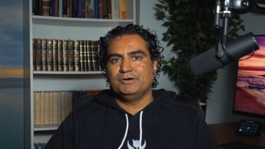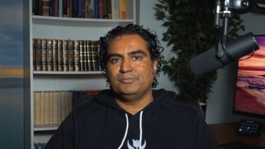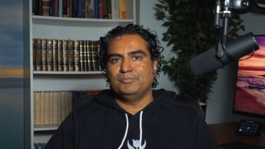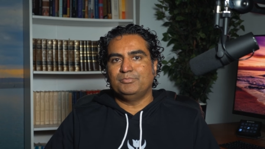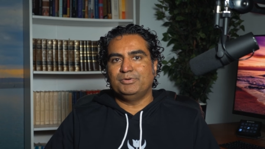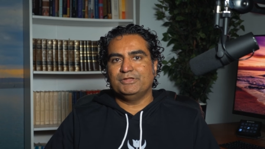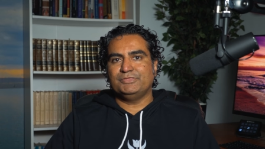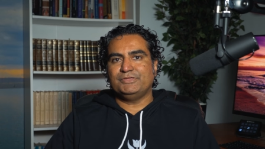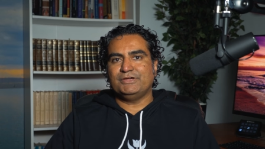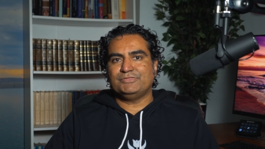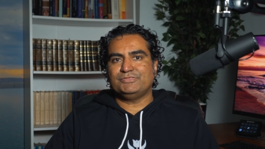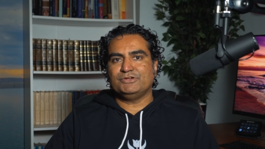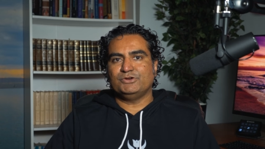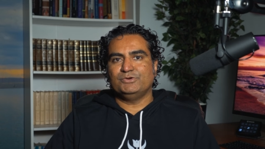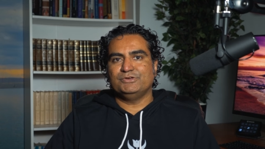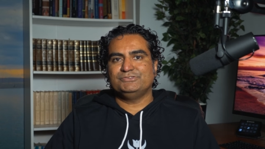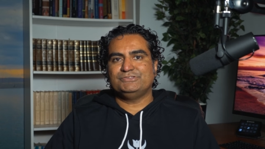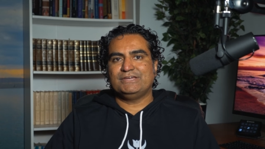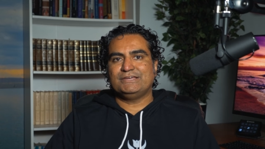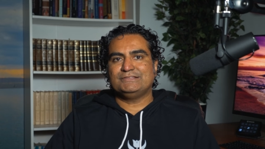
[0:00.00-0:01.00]
but that there
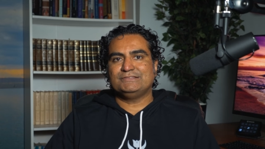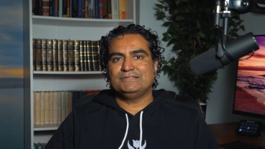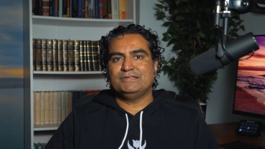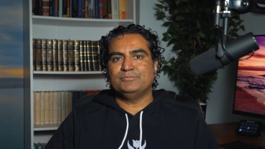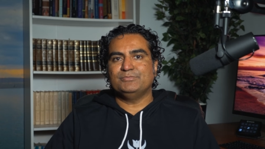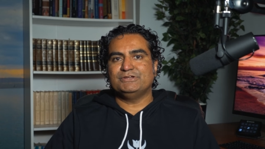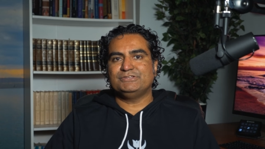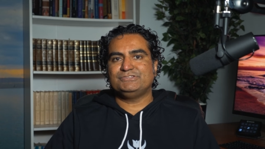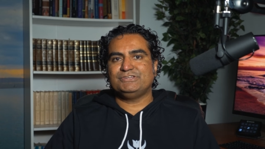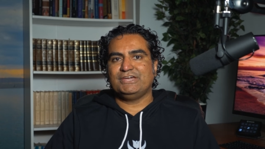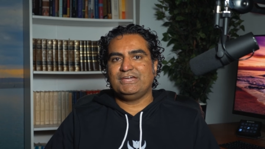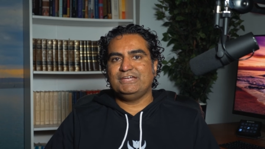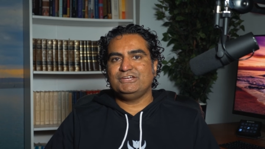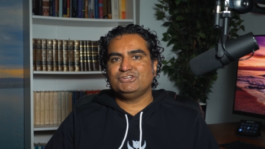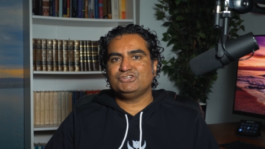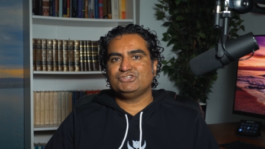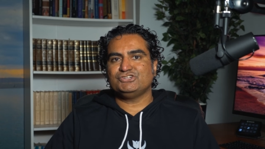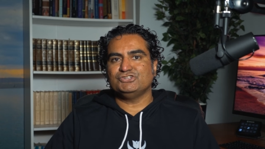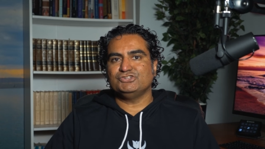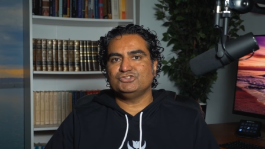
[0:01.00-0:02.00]
is a
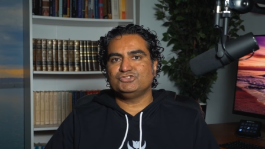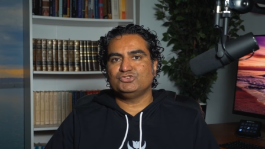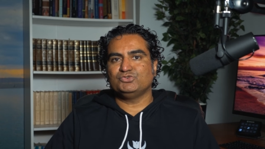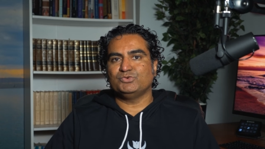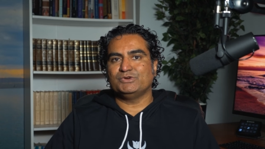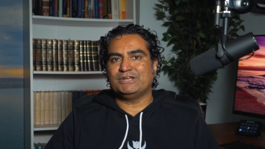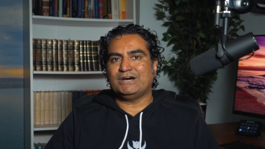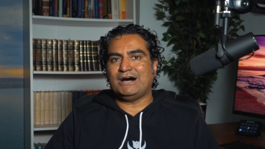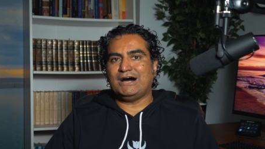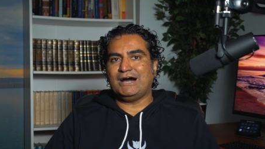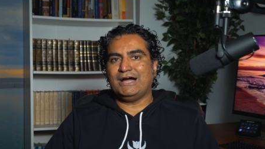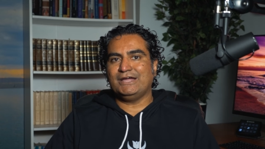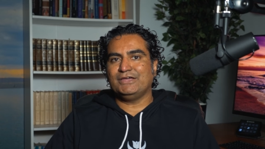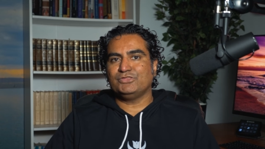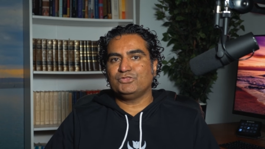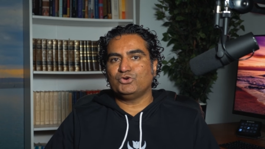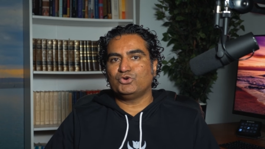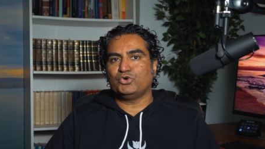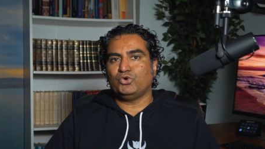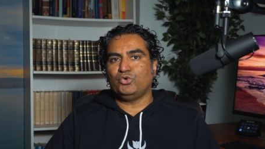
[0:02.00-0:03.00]
limitation to an
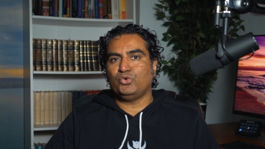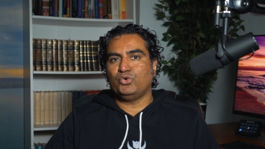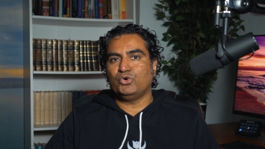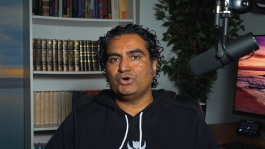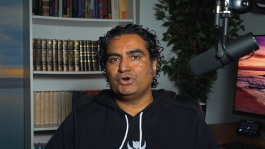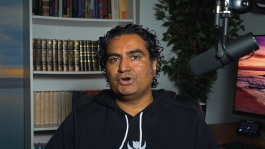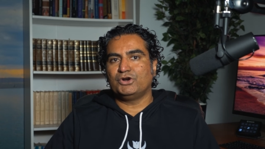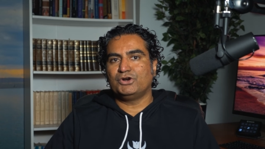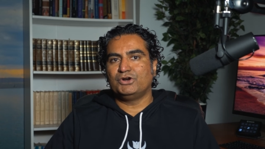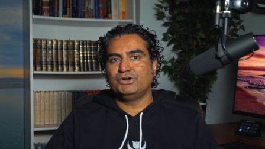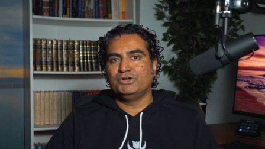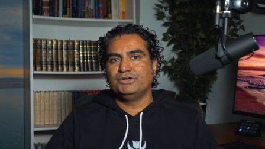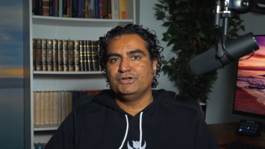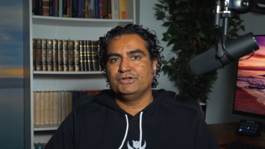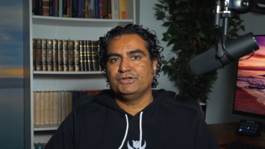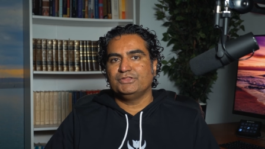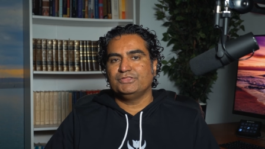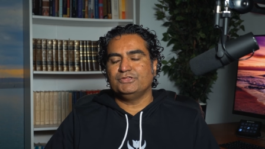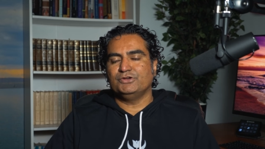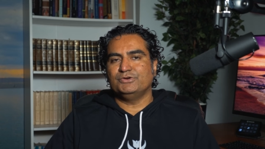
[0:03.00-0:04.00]
either or.
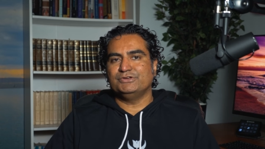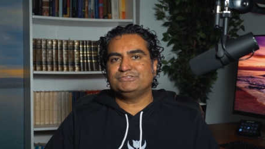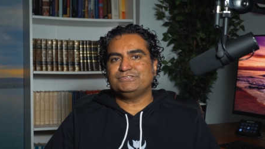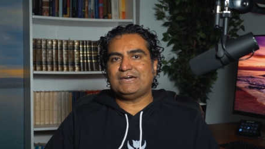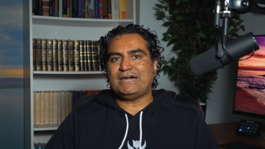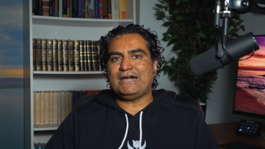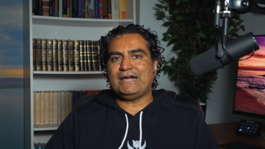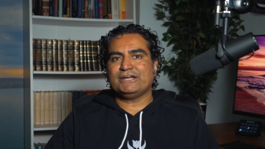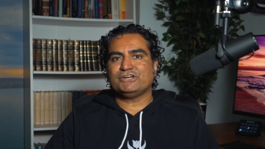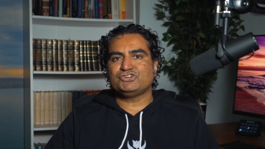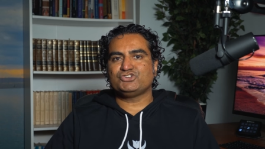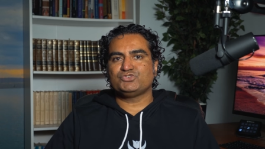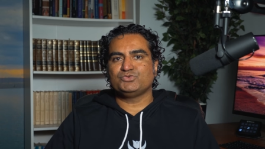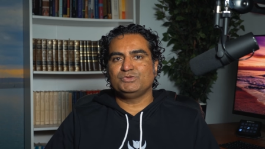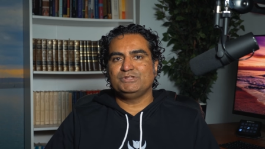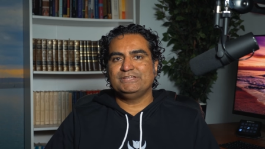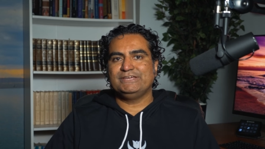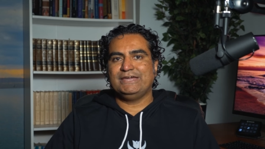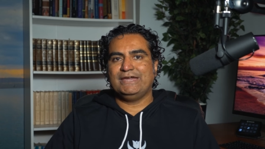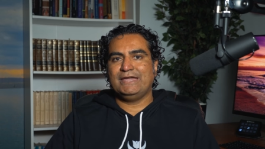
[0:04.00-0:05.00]
There is
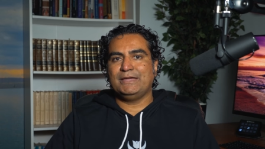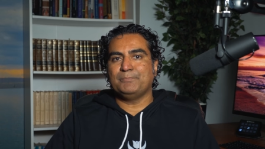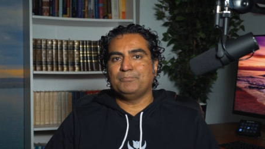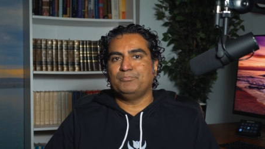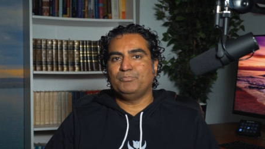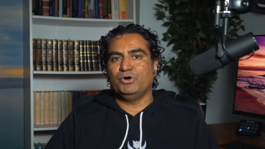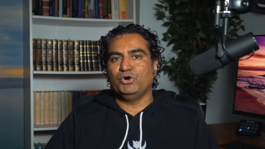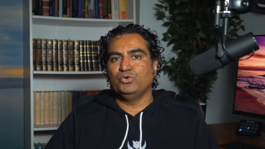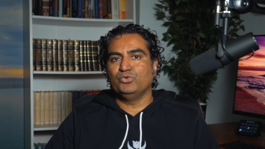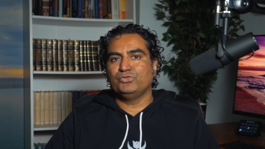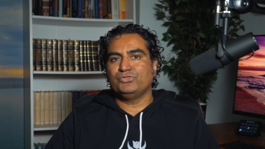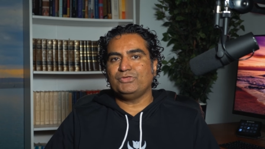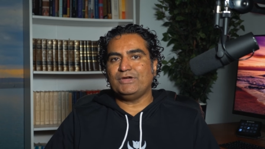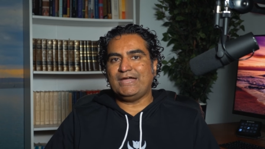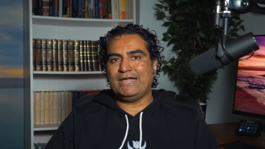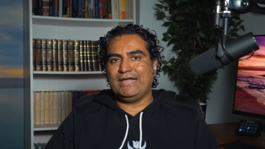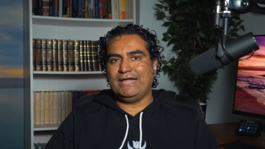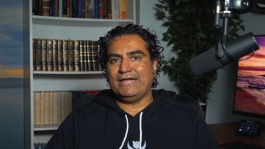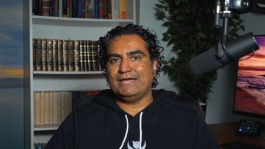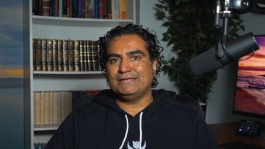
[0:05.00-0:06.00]
actually a both
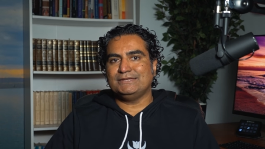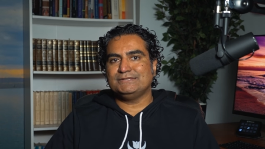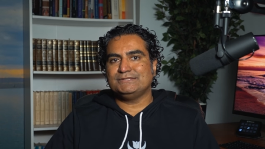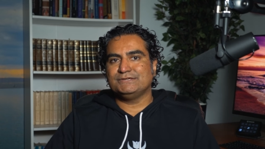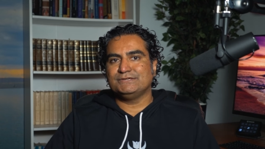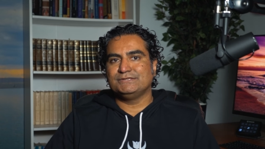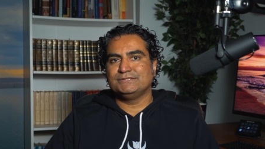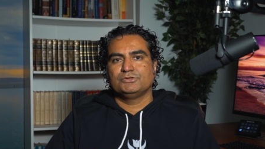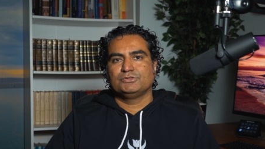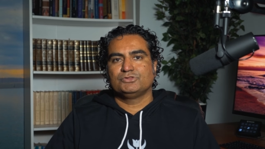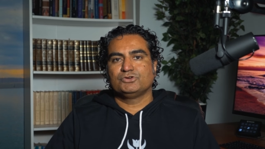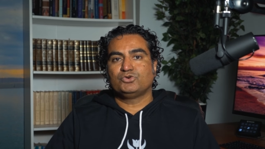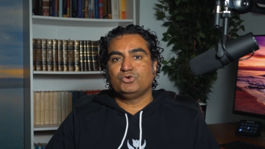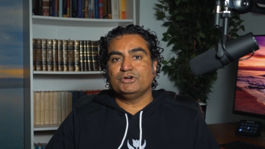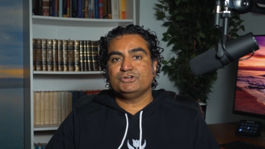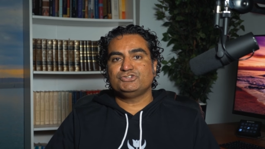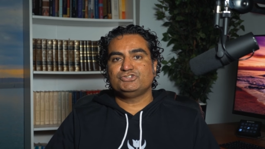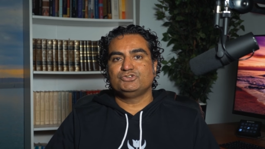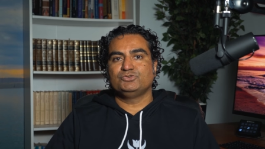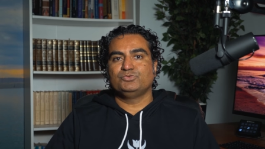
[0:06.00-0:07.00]
and. The
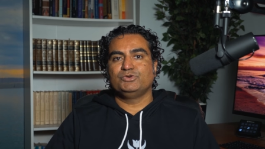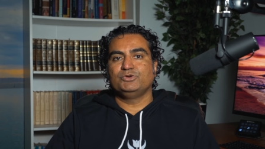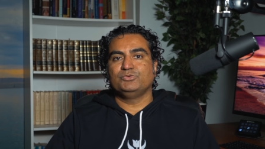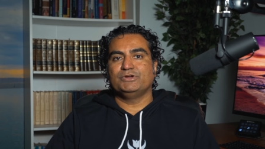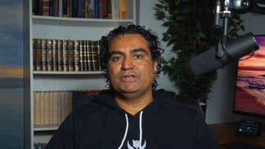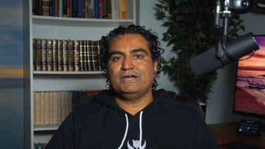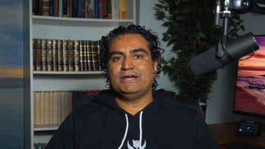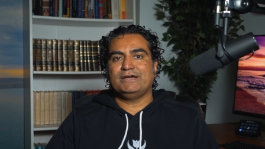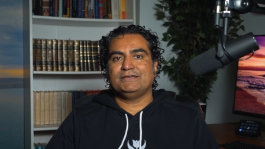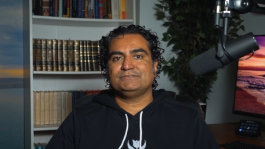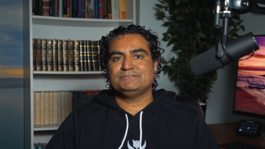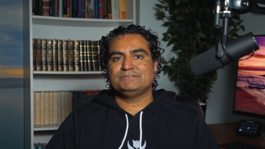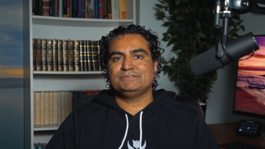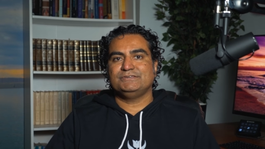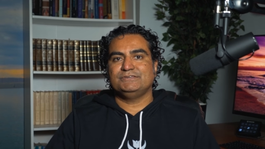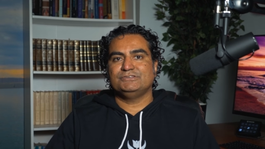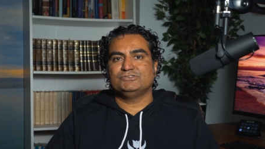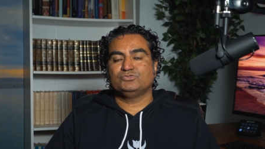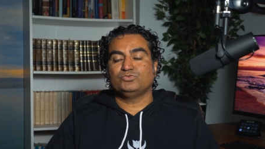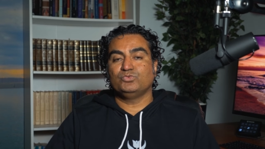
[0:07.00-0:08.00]
question we would ask
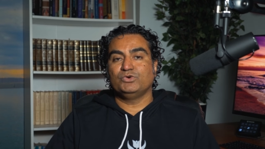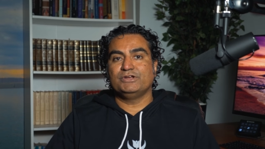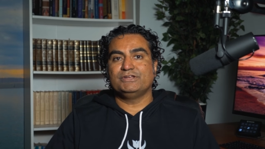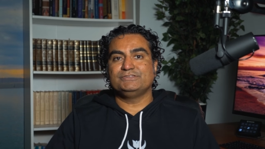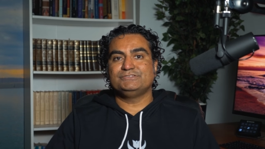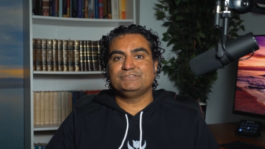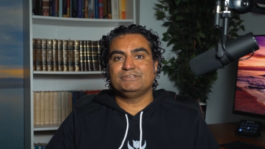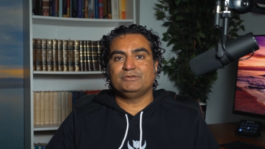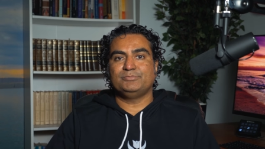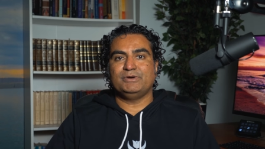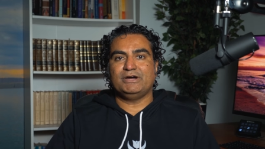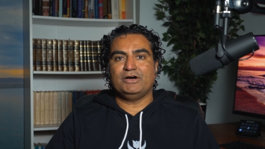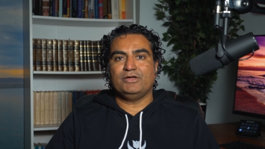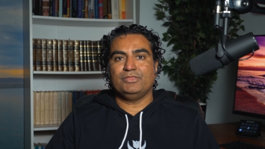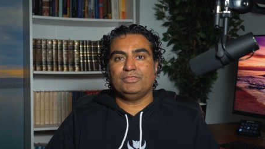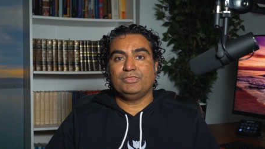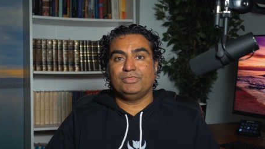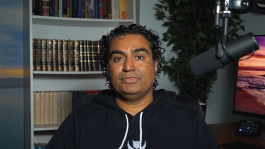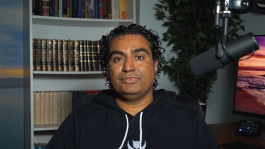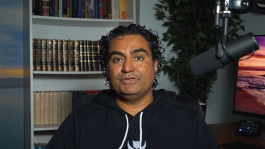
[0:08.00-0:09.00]
is what is it about
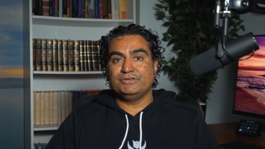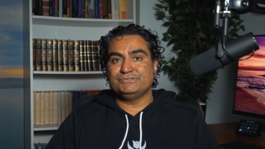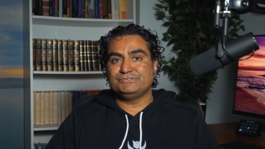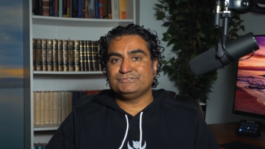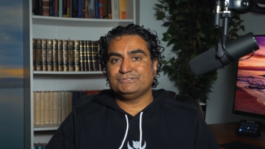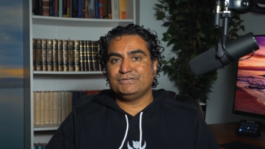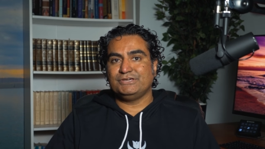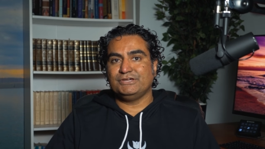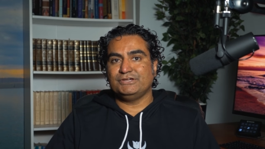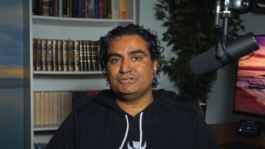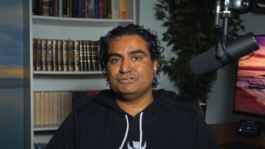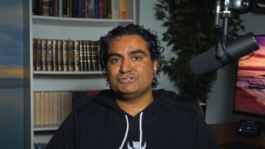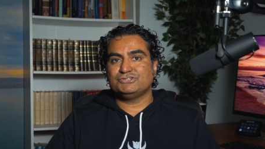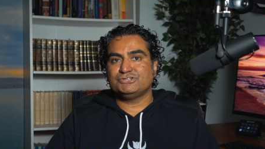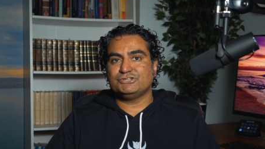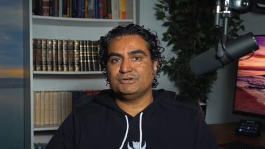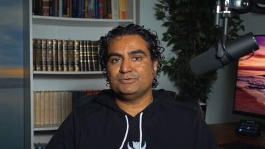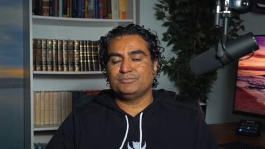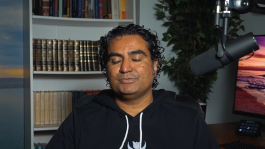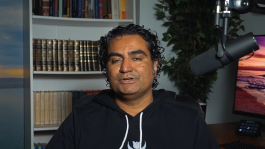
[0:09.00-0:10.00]
this
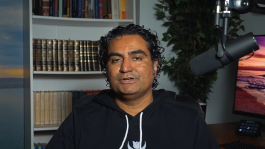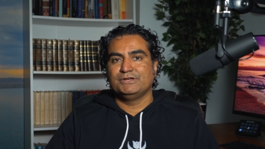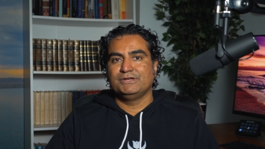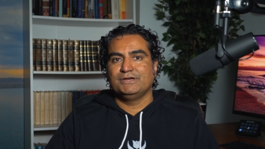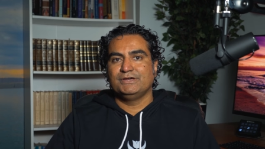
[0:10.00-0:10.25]
kinship